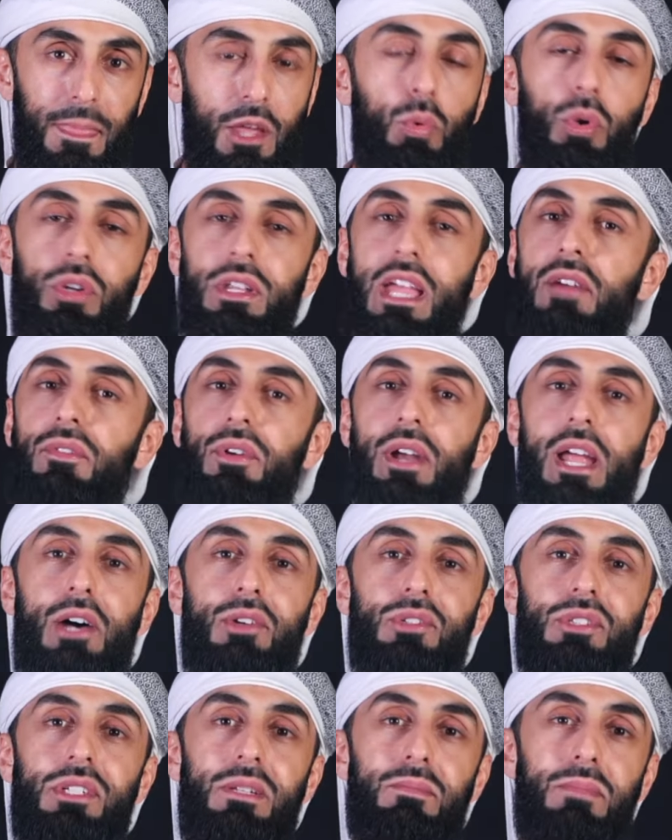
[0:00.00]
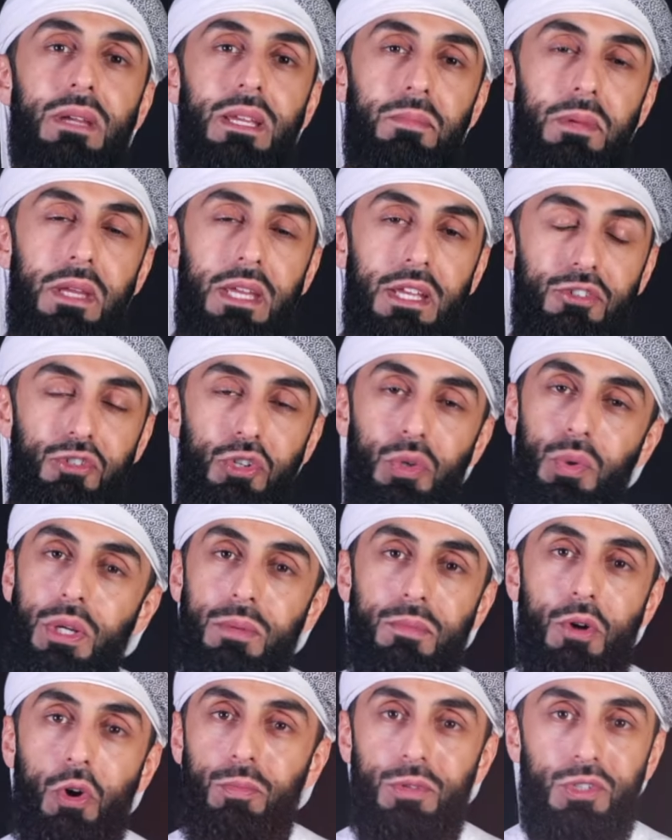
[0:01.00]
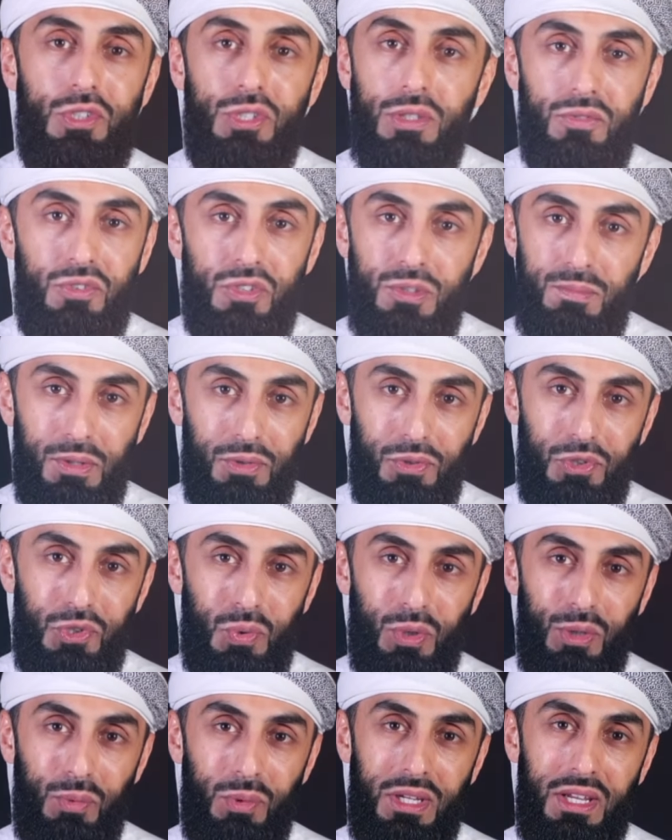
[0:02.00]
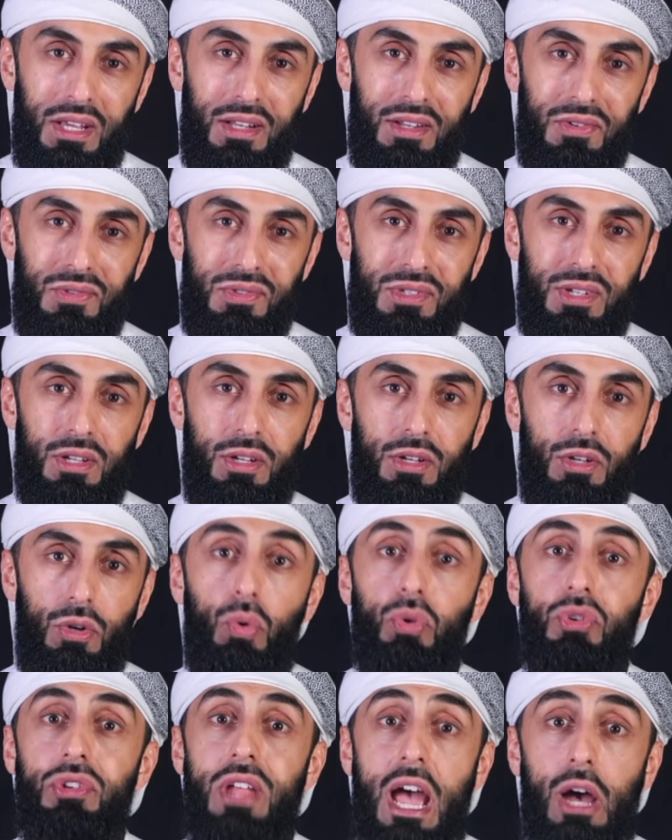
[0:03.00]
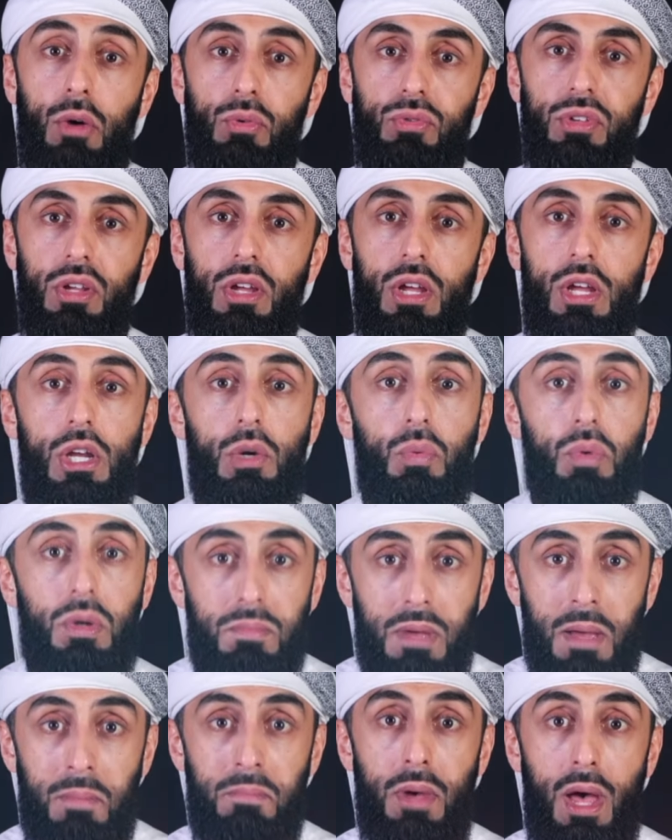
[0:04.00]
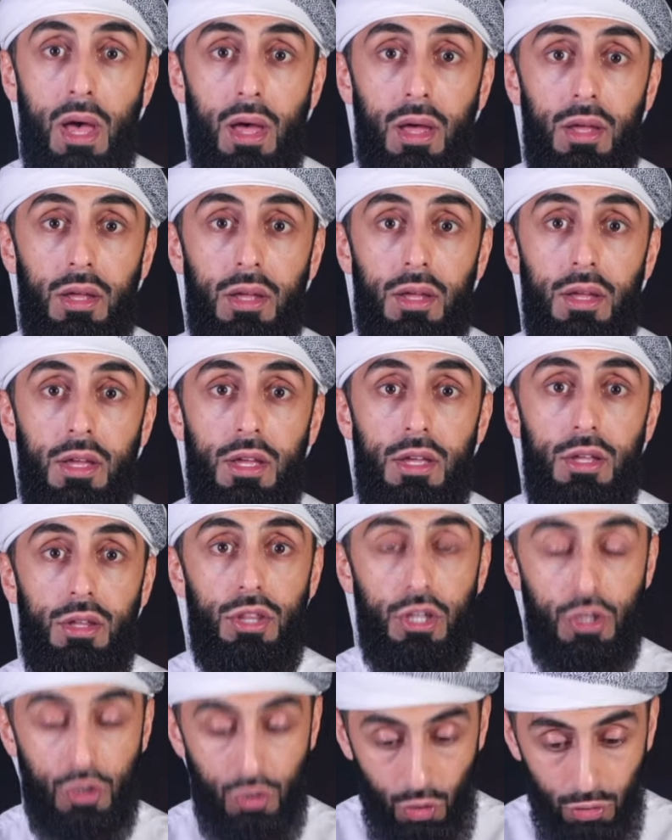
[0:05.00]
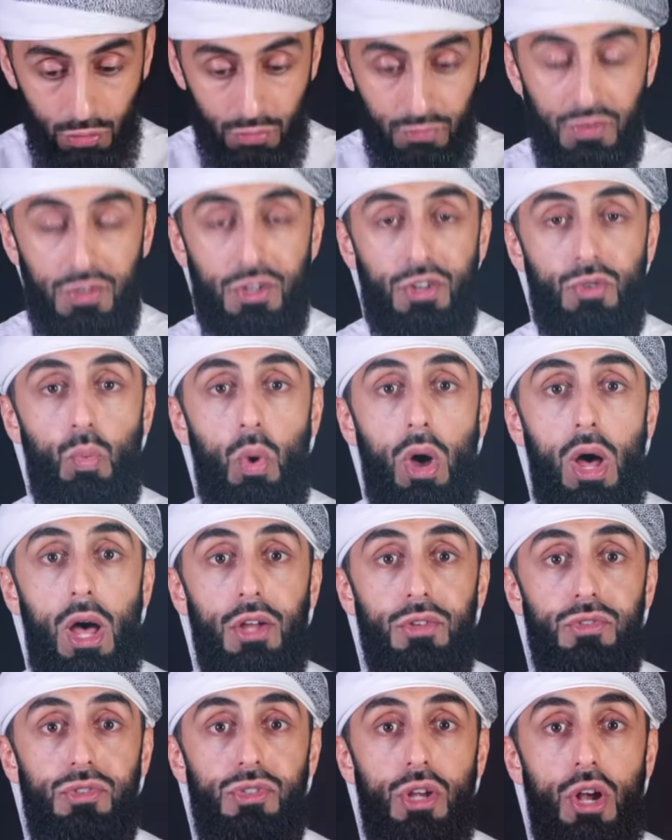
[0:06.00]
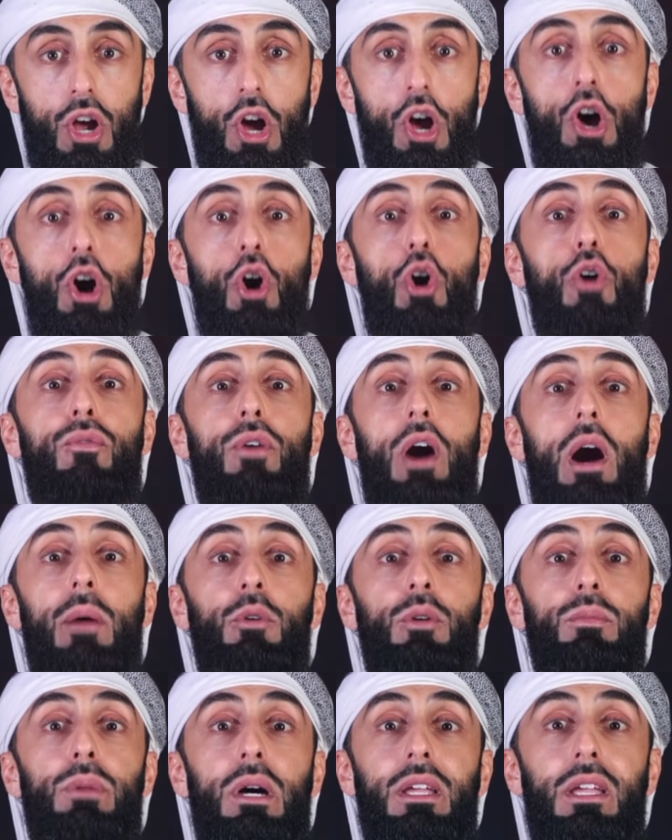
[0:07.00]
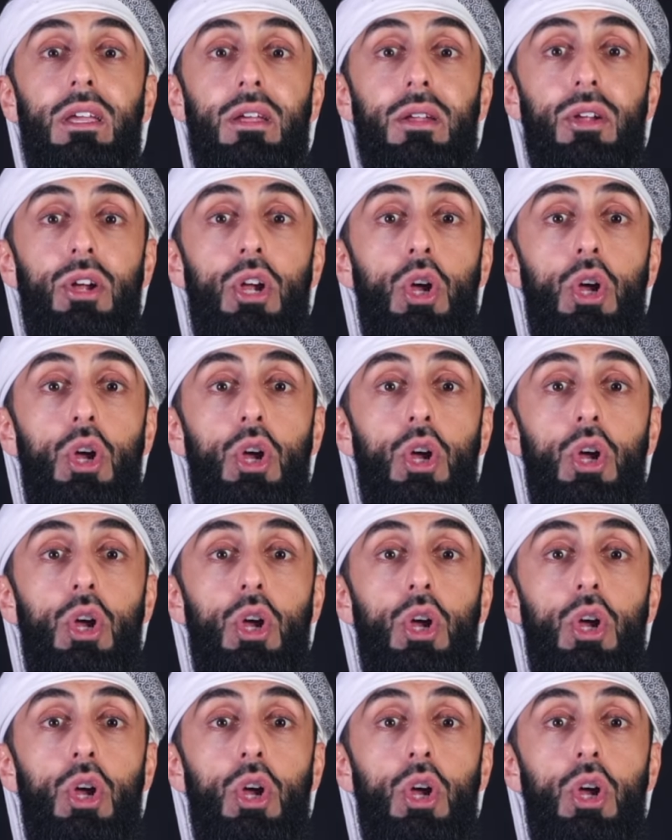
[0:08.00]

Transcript: whatever else it may be during moments of spiritual weakness or doubt, remember the confident words of Abu Bakr